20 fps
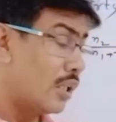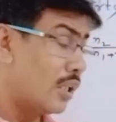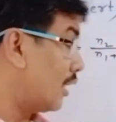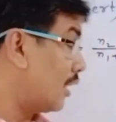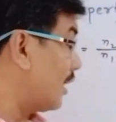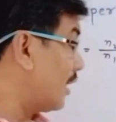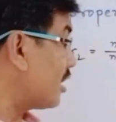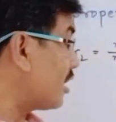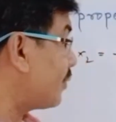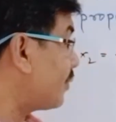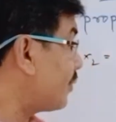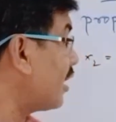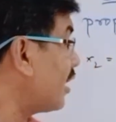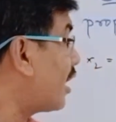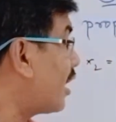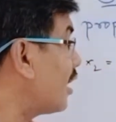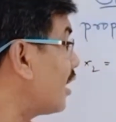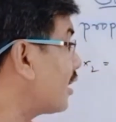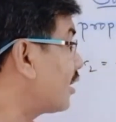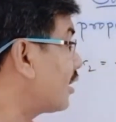It is very
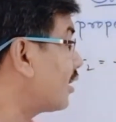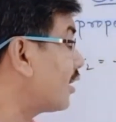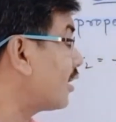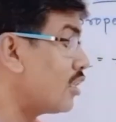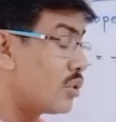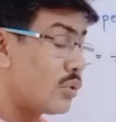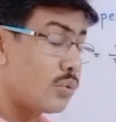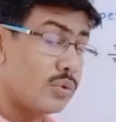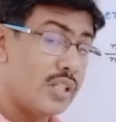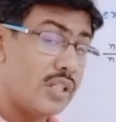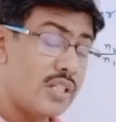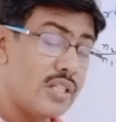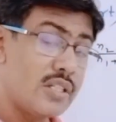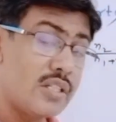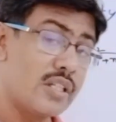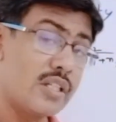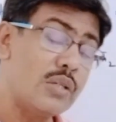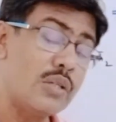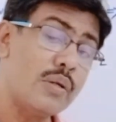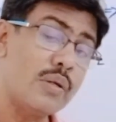higher than N2. That is,
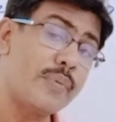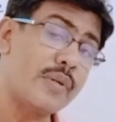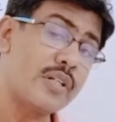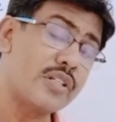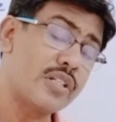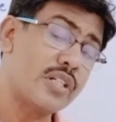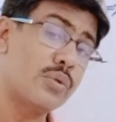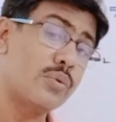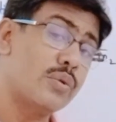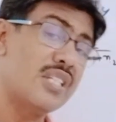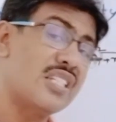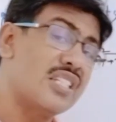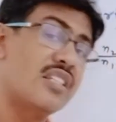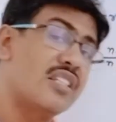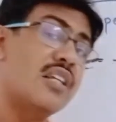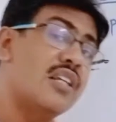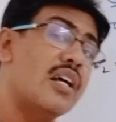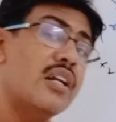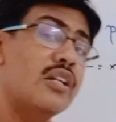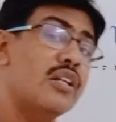N1 plus N2 is
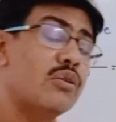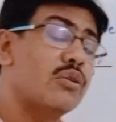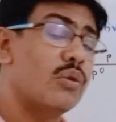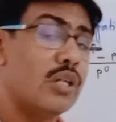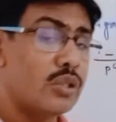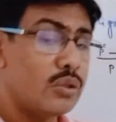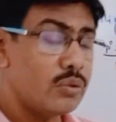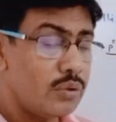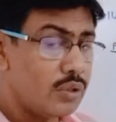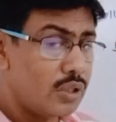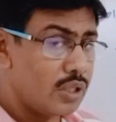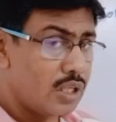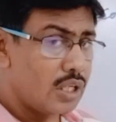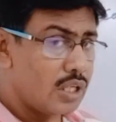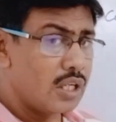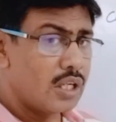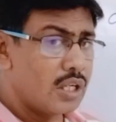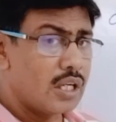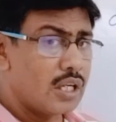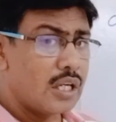nearly equal to
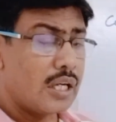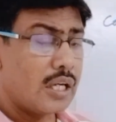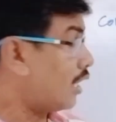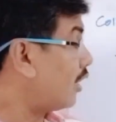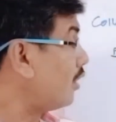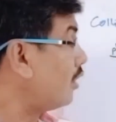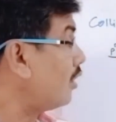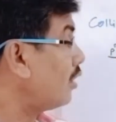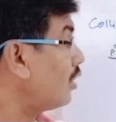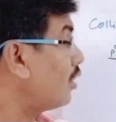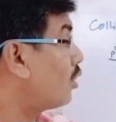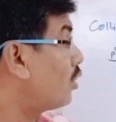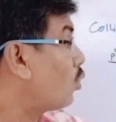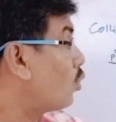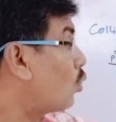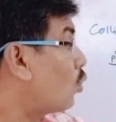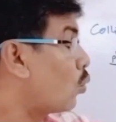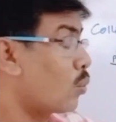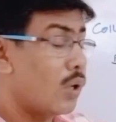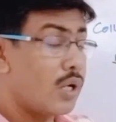
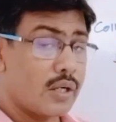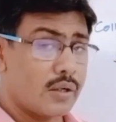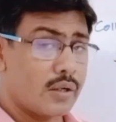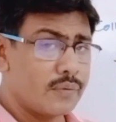N1.